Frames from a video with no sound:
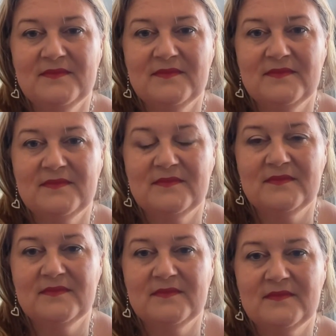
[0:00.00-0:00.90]

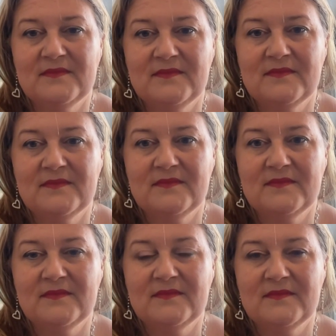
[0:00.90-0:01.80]

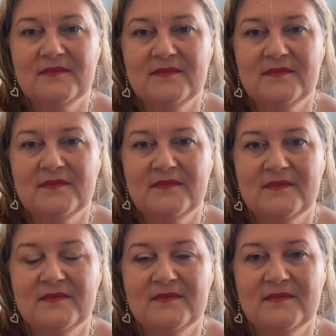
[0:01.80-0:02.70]

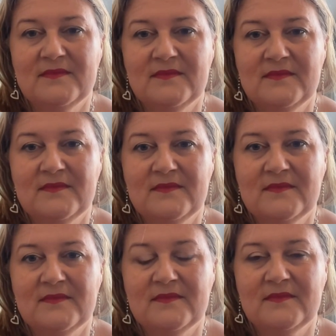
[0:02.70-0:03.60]

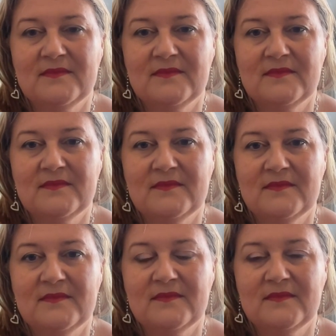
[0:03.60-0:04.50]

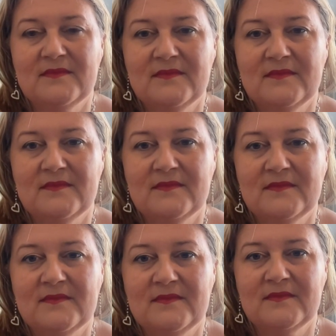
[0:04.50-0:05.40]

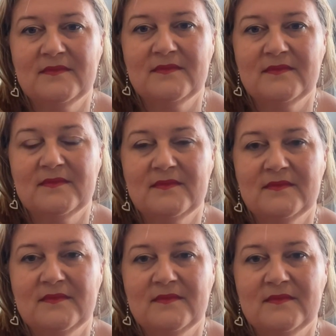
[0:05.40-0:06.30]

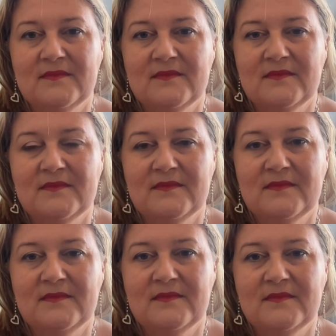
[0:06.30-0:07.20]

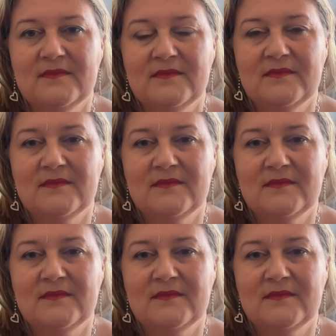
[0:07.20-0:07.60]
No words are spoken by the person on screen.